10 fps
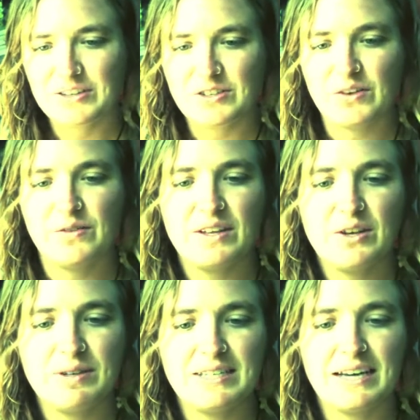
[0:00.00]
So then
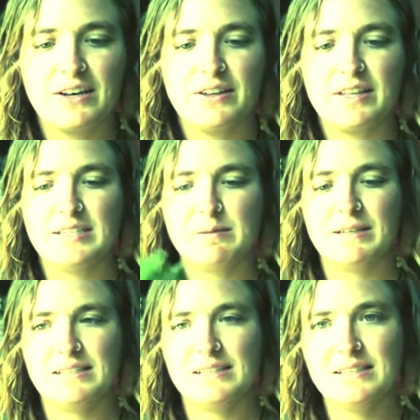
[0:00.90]
you would take all these
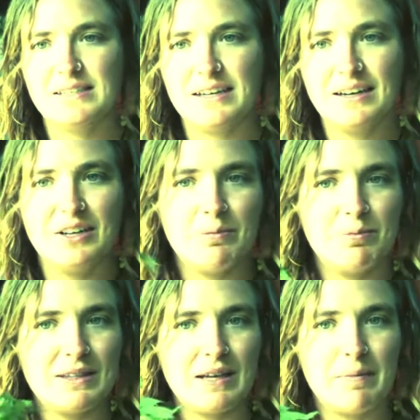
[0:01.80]
pieces here and you'd
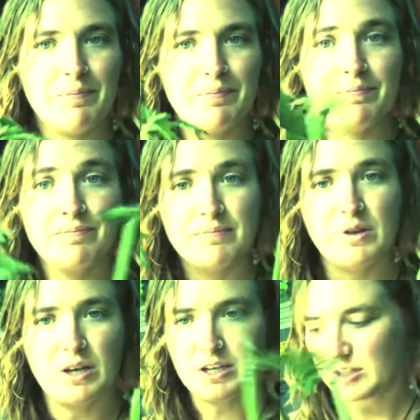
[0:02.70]
put them,
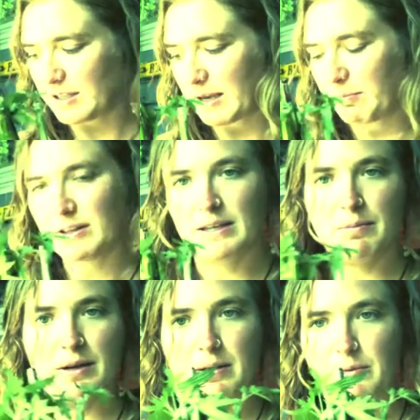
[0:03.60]
you can just like put
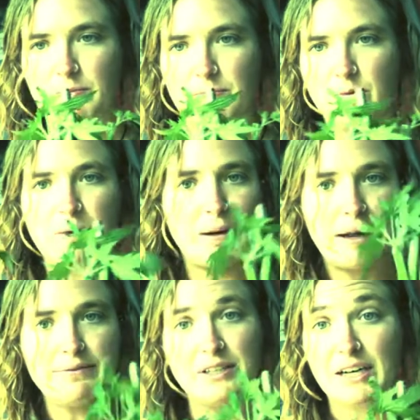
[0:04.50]
them in one
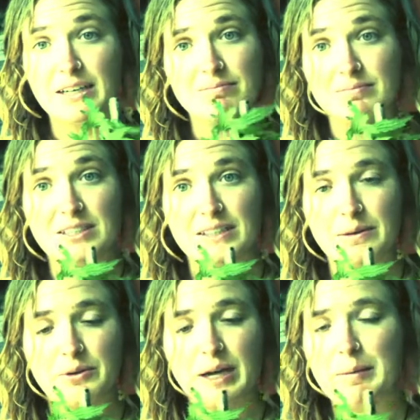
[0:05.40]
pot of dirt until they
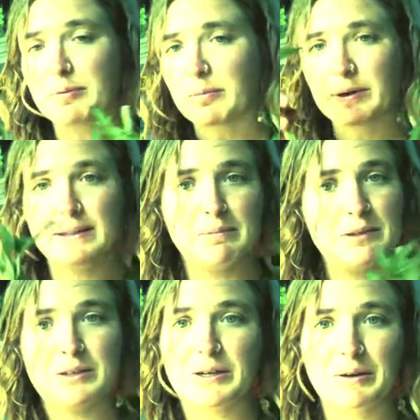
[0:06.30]
root up, or put them
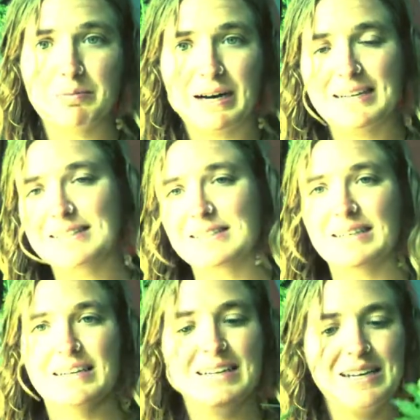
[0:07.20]
in their own pots
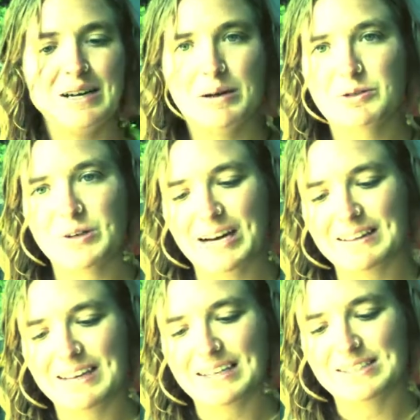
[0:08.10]
or
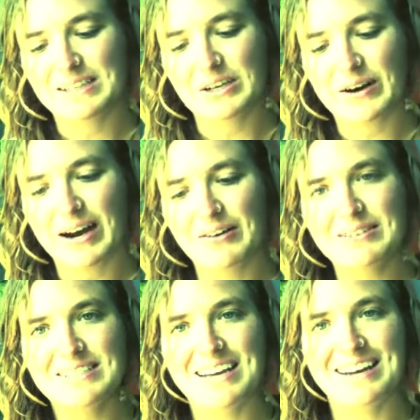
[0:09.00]
directly into the
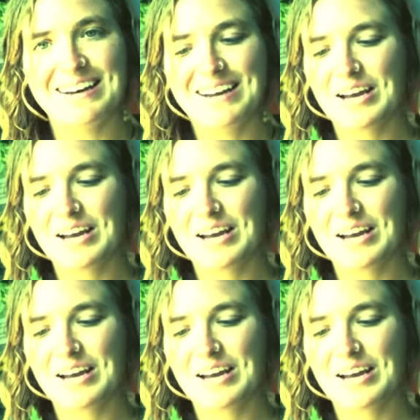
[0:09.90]
ground and